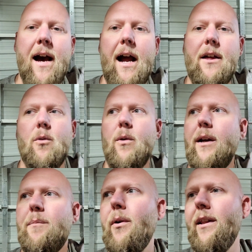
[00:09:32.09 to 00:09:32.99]
Either
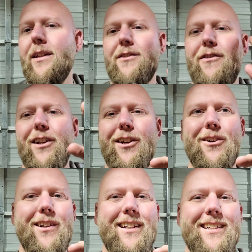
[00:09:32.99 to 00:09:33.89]
way, point of this
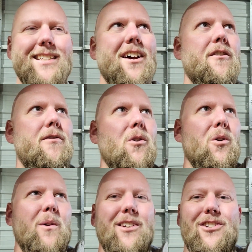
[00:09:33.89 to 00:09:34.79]
video is
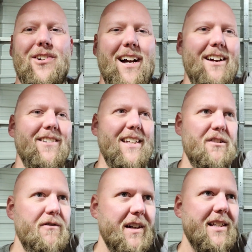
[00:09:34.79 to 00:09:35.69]
four-wheel drive
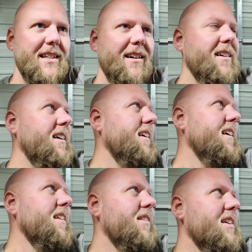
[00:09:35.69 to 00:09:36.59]
is fixed
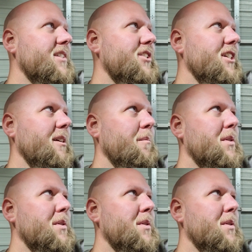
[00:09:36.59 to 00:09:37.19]
on this Jeep.